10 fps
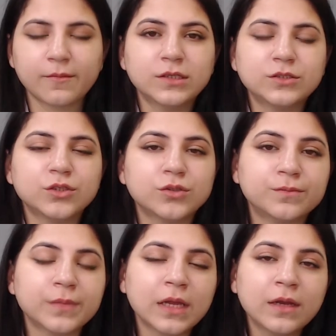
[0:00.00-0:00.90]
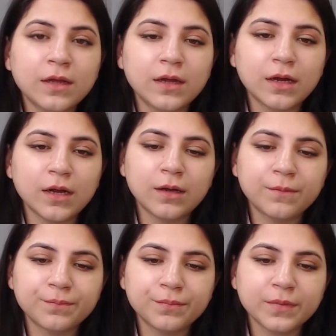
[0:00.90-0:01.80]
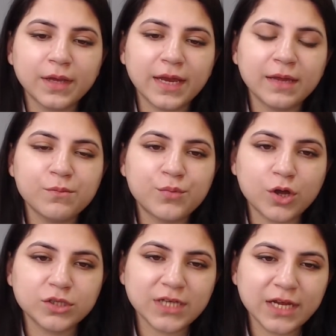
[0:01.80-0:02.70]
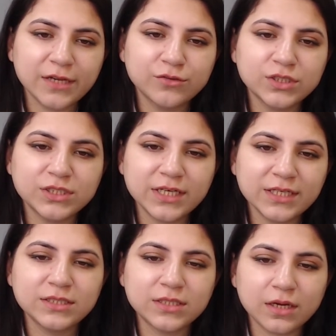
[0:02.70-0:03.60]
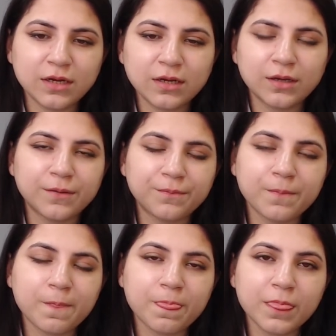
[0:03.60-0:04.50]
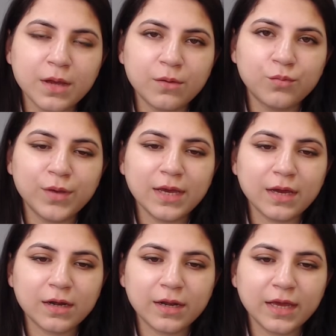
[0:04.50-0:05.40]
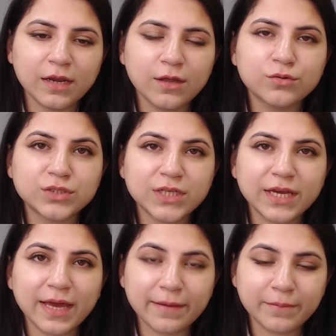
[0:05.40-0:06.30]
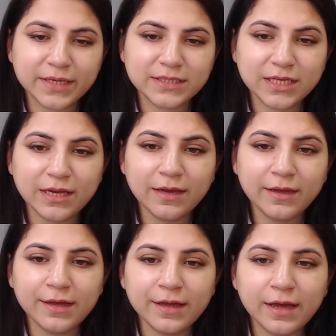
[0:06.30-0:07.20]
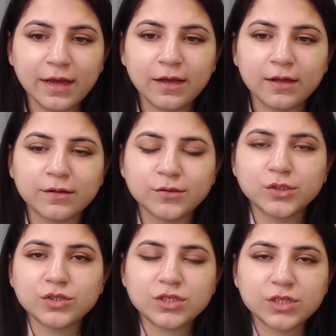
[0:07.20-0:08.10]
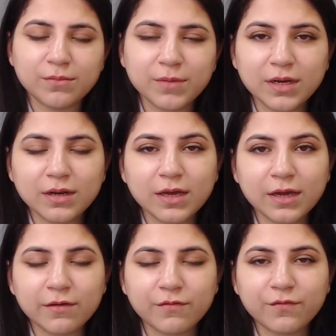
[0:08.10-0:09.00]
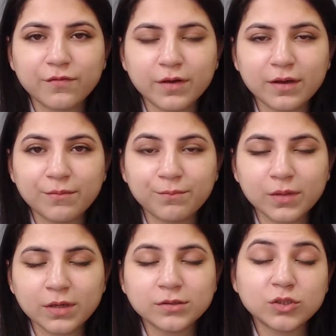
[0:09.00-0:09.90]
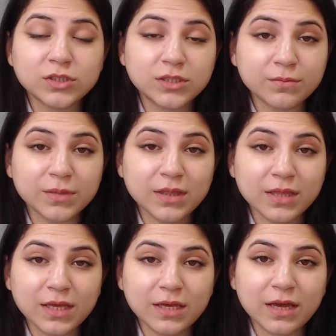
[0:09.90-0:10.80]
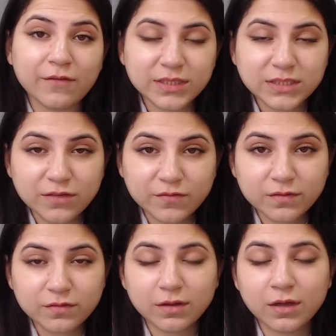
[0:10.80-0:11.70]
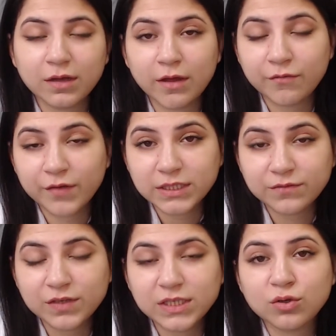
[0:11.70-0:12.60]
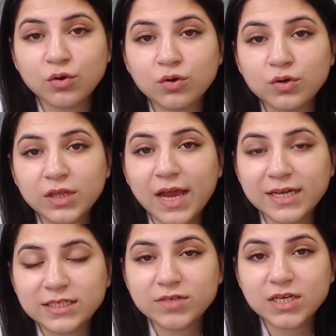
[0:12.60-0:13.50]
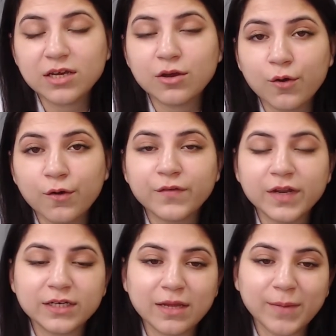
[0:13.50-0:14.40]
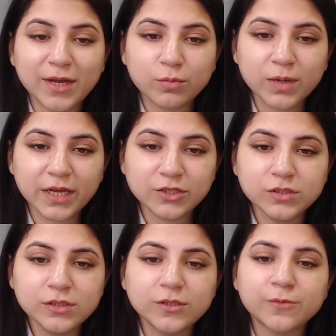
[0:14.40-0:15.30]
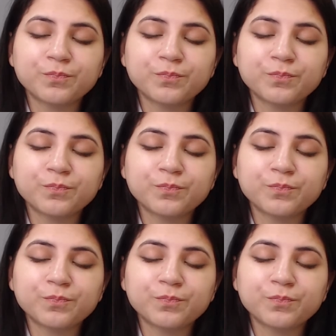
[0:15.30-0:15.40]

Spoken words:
So In broad dilution test, we are again using MIC to determine if to determine the effectiveness or the activity of an antimicrobial agent.